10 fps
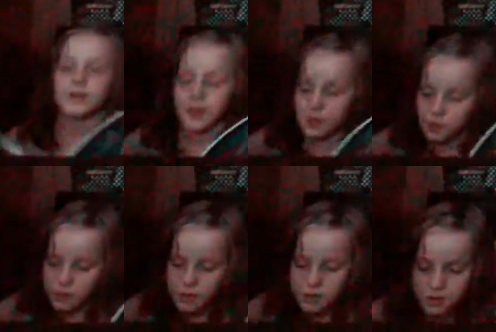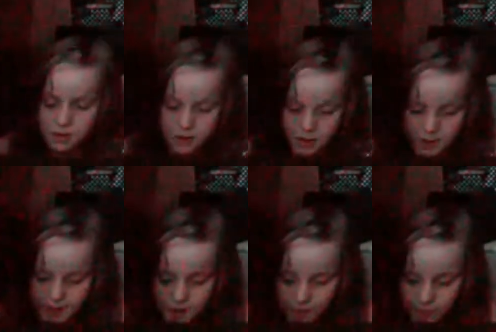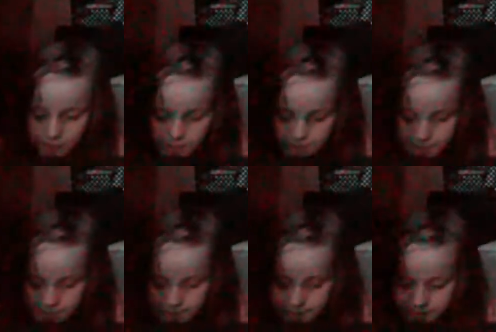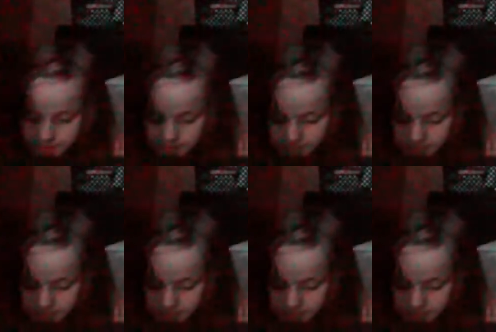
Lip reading: In Oxford, the monster Cyclops has